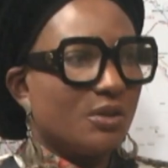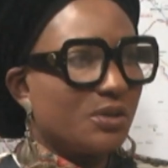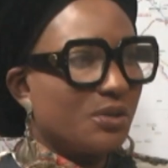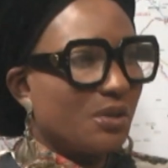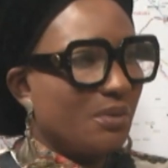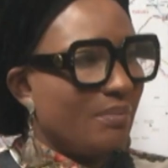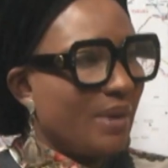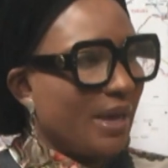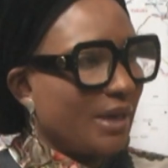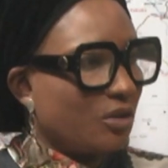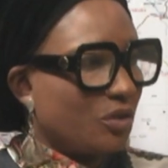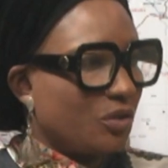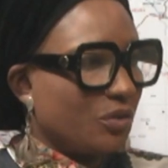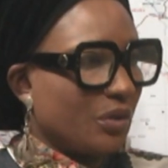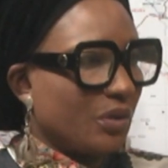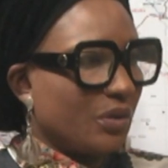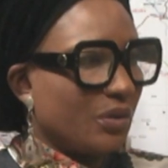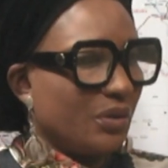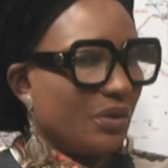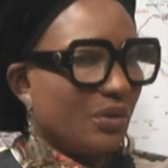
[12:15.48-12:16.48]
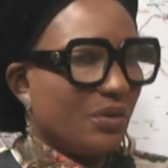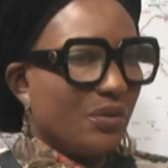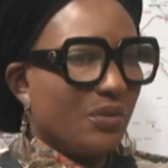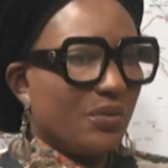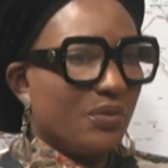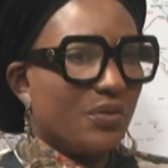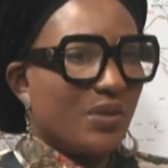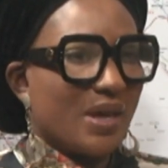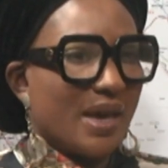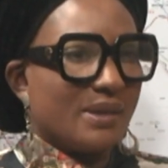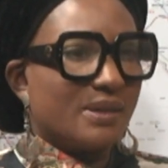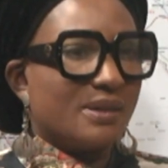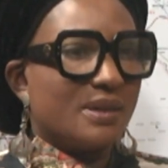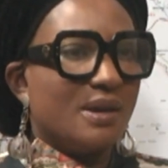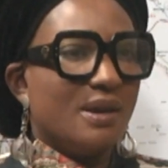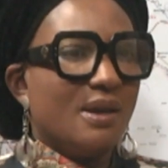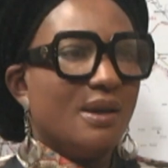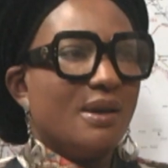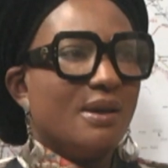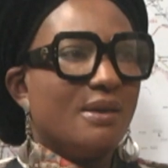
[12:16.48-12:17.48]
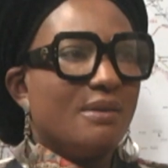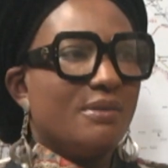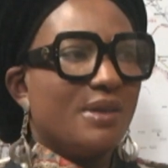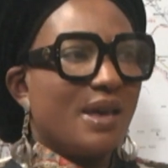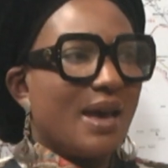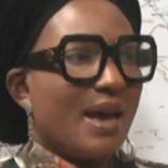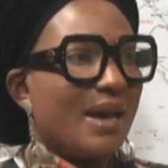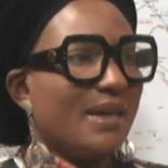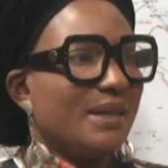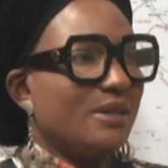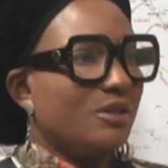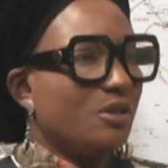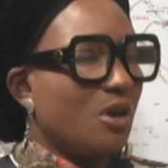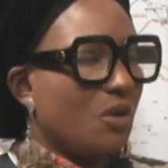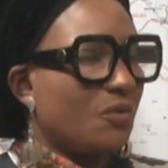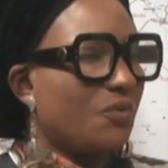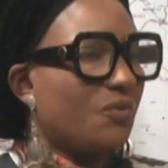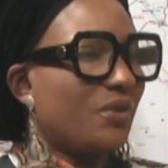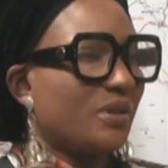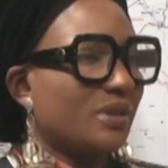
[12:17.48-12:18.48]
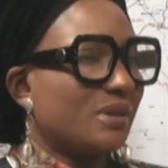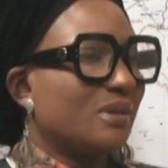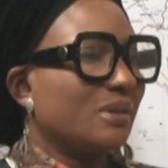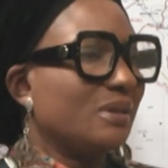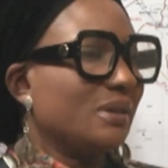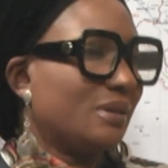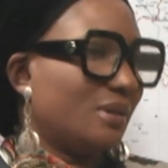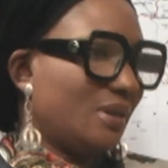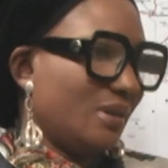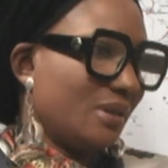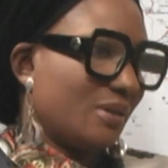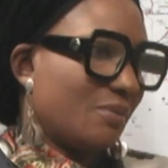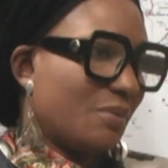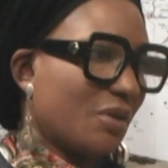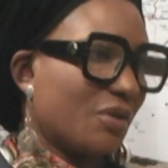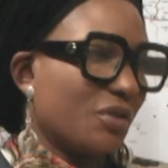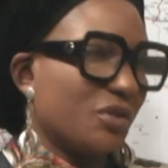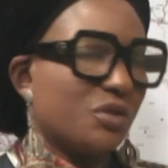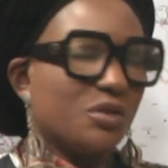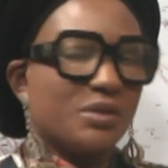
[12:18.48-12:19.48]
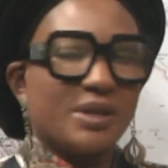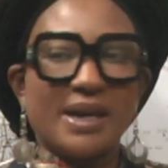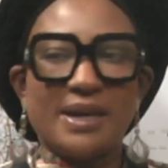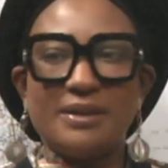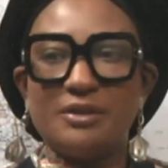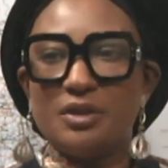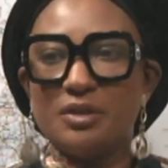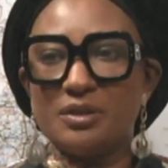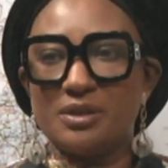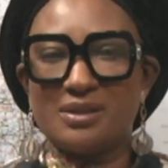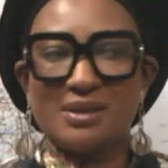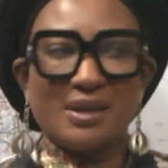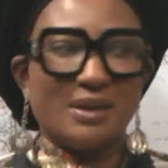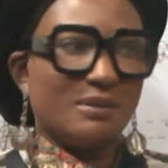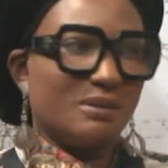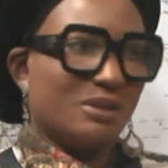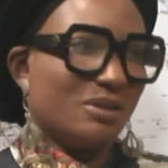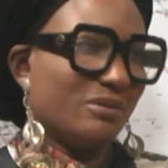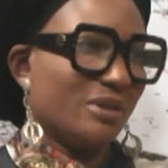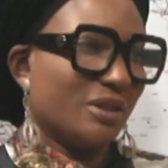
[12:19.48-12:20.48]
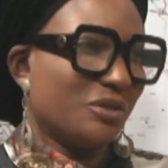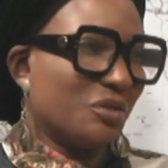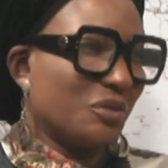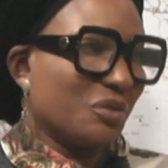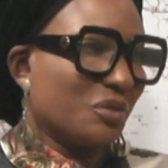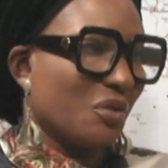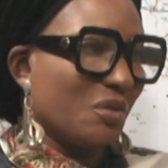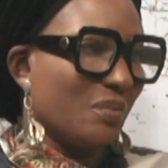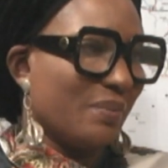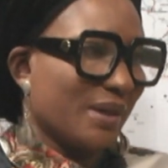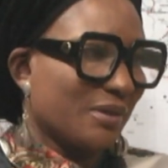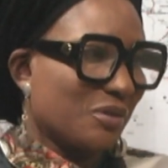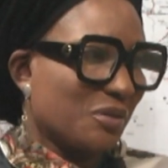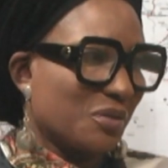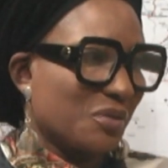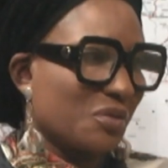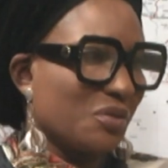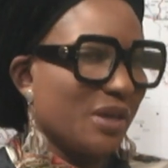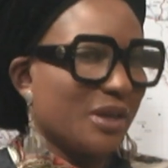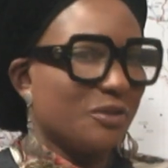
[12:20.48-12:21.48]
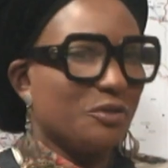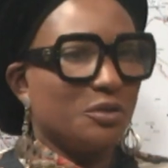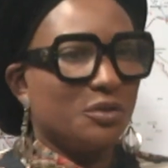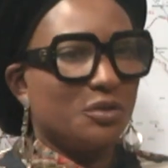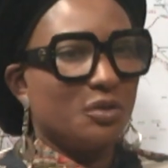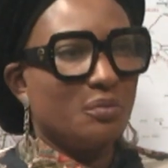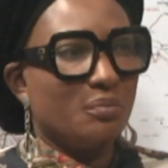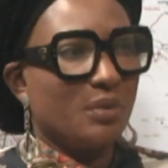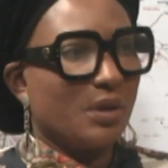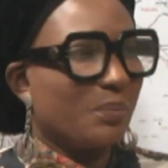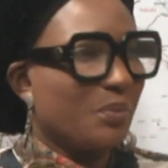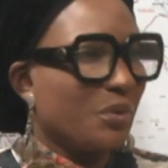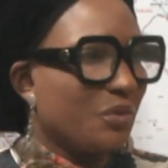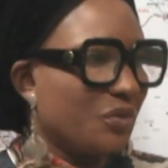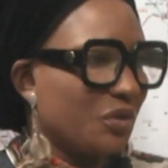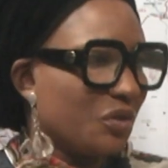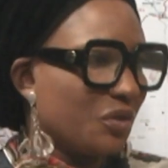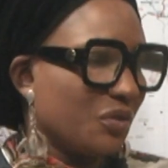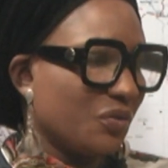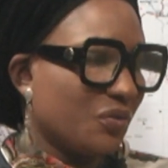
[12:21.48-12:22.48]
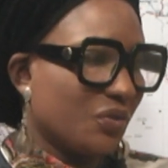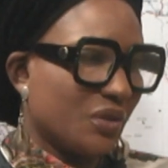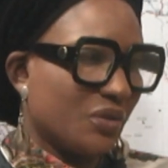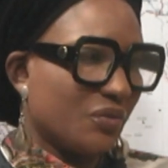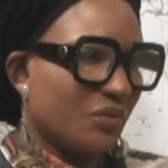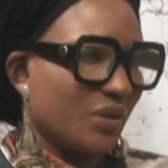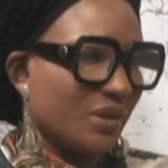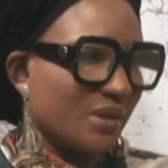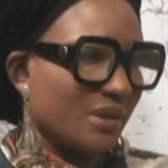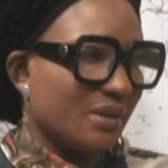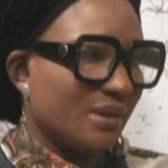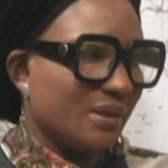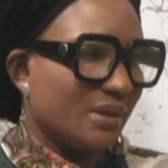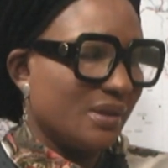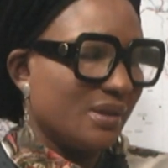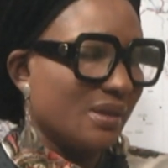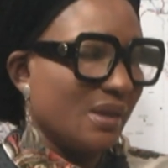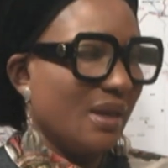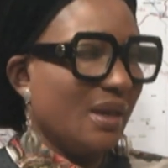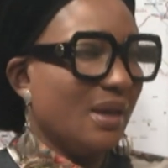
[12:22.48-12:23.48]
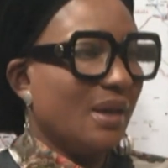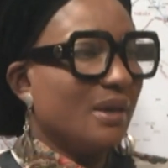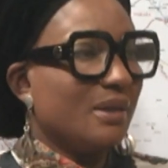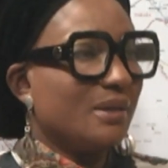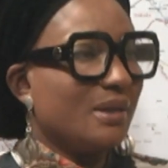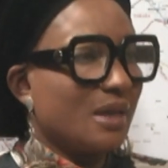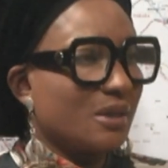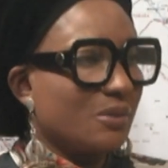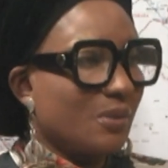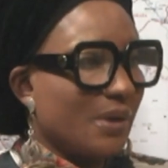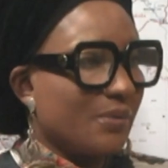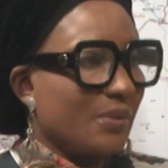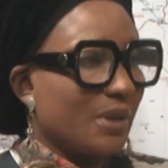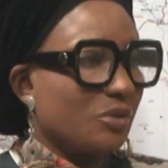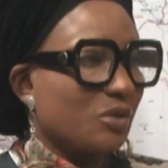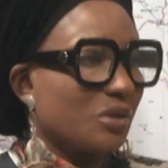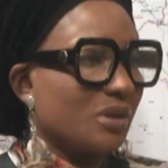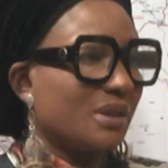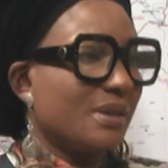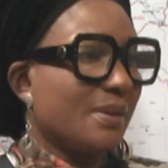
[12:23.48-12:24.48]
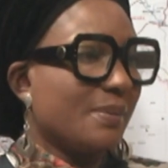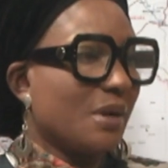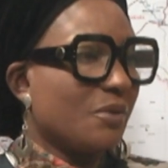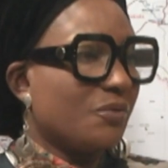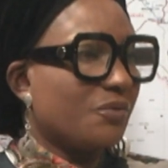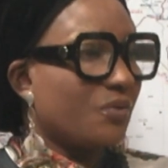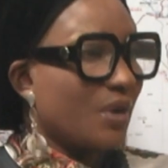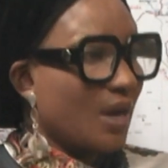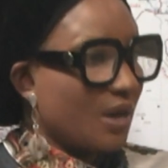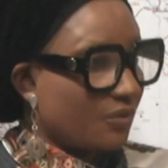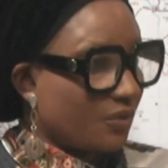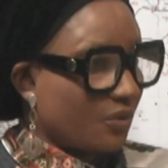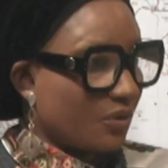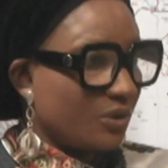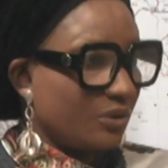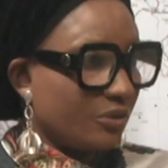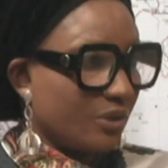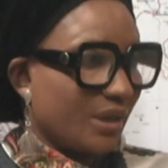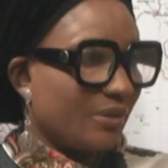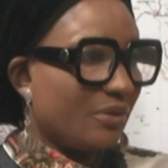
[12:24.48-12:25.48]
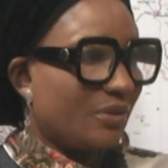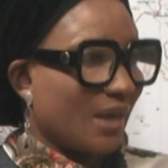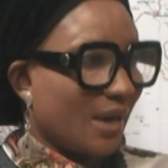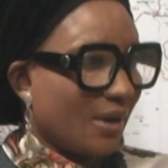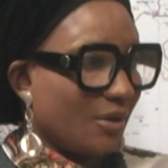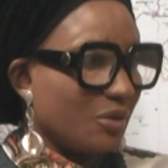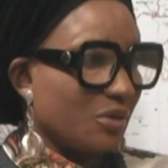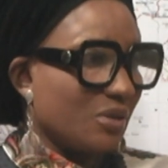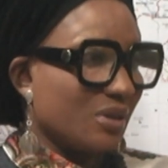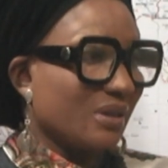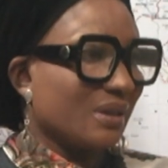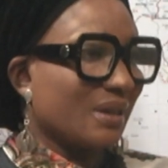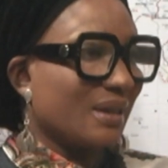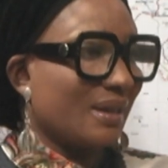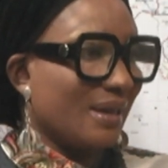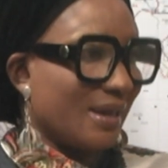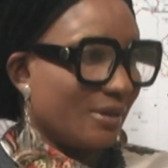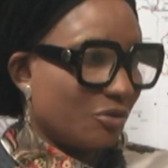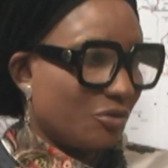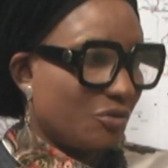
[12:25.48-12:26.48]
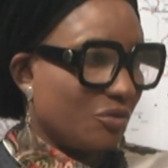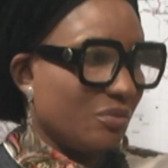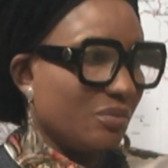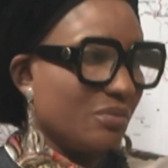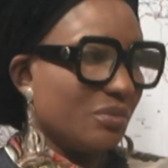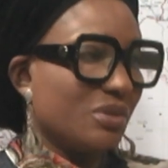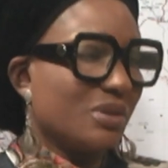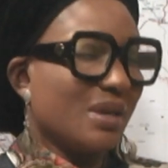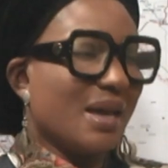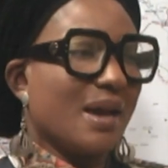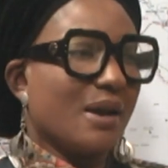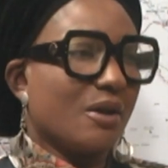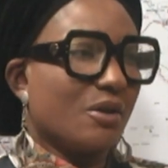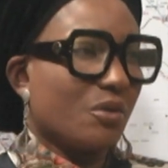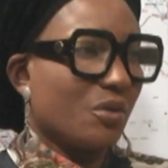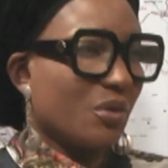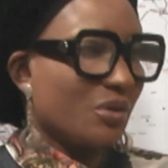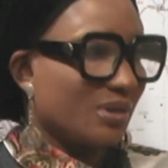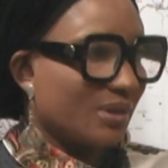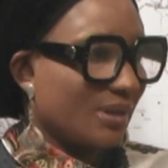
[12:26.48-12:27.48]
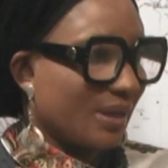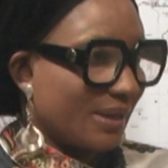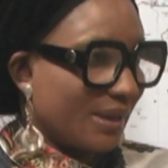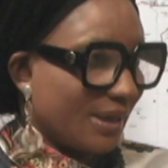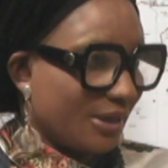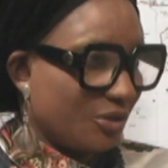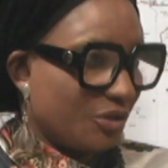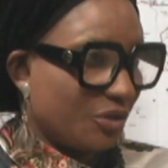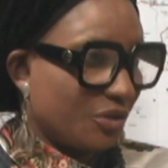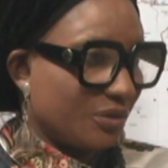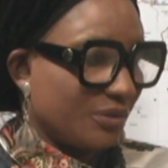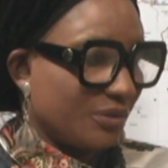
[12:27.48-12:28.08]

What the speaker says: makes sure that there are enough facilities, because you cannot say children should go back to school and you don't make provision for the facilities. That's why we're talking about 500,000 classrooms across the nation.